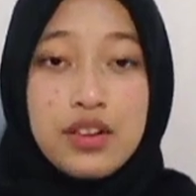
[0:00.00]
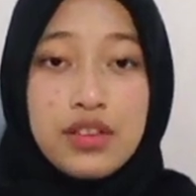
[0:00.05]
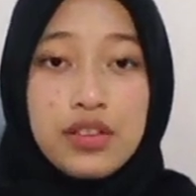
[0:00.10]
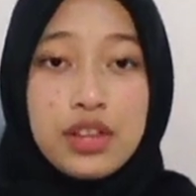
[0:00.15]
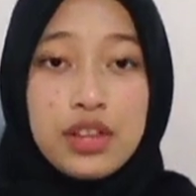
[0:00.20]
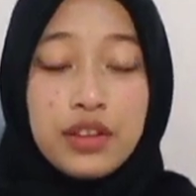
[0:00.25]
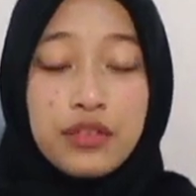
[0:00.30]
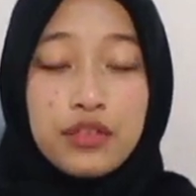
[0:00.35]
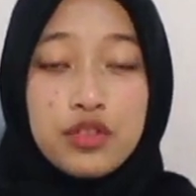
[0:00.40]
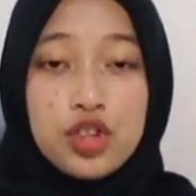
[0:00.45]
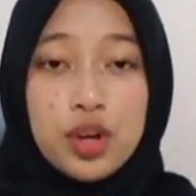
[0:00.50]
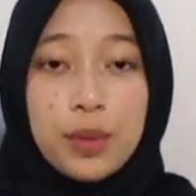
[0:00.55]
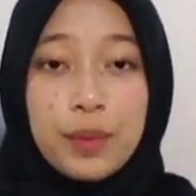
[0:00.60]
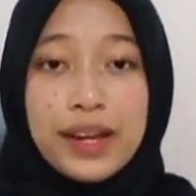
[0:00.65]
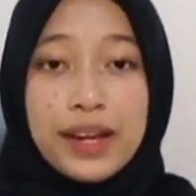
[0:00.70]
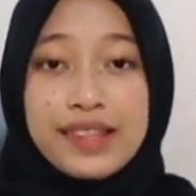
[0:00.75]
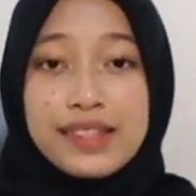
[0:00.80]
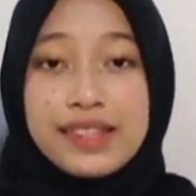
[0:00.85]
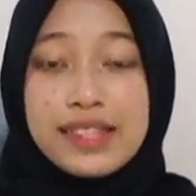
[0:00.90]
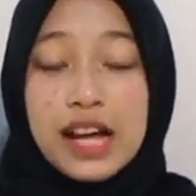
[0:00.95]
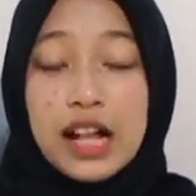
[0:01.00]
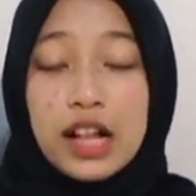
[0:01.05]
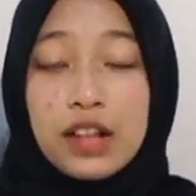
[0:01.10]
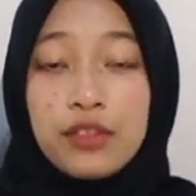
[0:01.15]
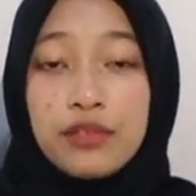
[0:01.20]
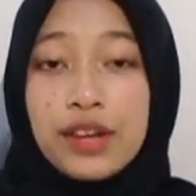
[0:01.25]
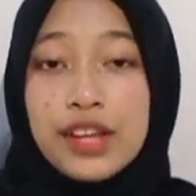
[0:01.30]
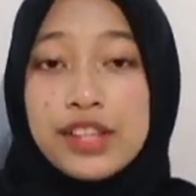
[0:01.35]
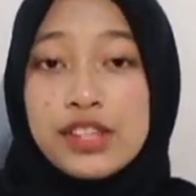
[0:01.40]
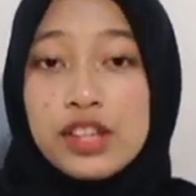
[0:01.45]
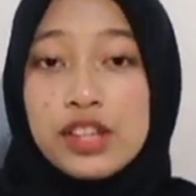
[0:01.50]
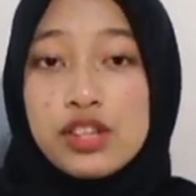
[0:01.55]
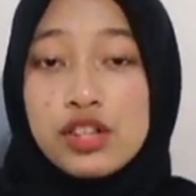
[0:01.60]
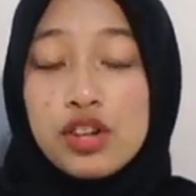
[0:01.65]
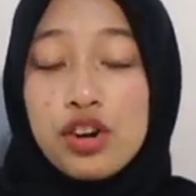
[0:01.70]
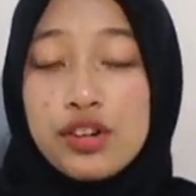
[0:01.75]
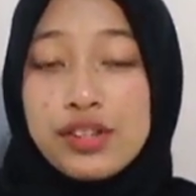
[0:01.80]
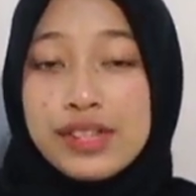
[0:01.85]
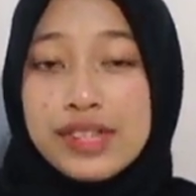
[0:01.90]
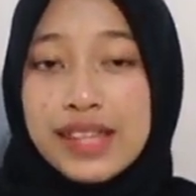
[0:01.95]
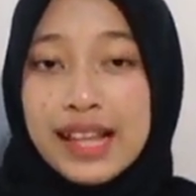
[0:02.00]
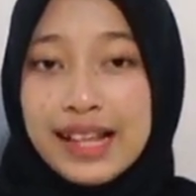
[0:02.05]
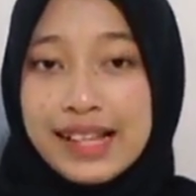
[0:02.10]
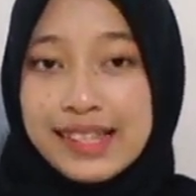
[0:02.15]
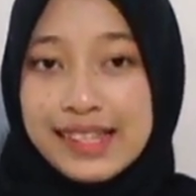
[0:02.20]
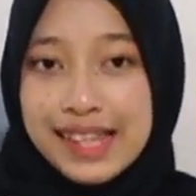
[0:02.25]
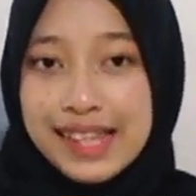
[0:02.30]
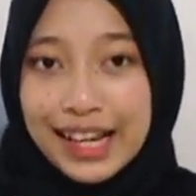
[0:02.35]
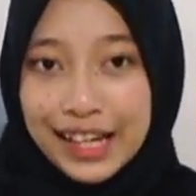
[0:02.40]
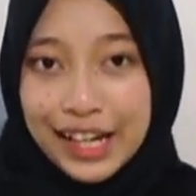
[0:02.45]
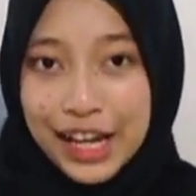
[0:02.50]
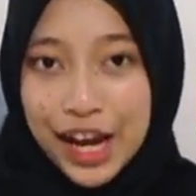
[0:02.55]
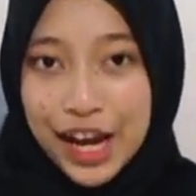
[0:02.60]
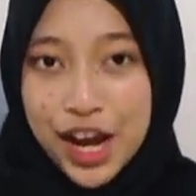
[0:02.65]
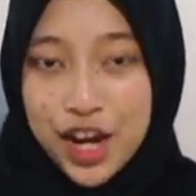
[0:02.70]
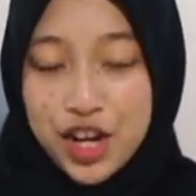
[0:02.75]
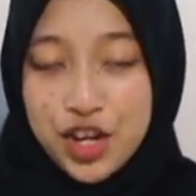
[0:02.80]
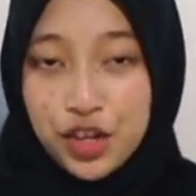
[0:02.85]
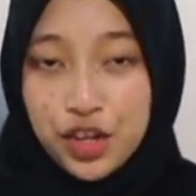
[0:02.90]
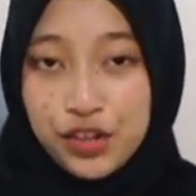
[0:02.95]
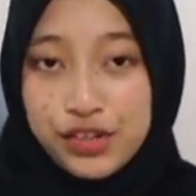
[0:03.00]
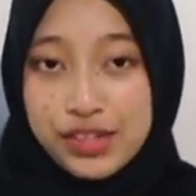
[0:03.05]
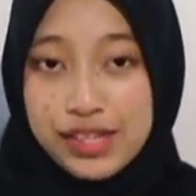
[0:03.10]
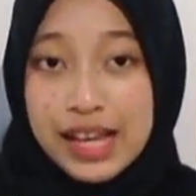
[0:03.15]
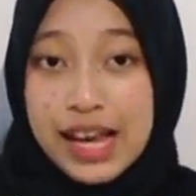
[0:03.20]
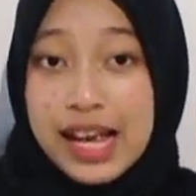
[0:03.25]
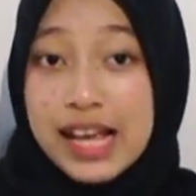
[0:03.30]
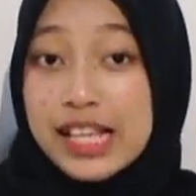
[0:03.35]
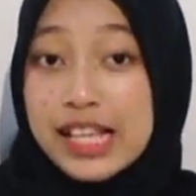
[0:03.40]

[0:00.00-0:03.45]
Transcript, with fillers: Thrift shop itself is a store selling second-hand goods,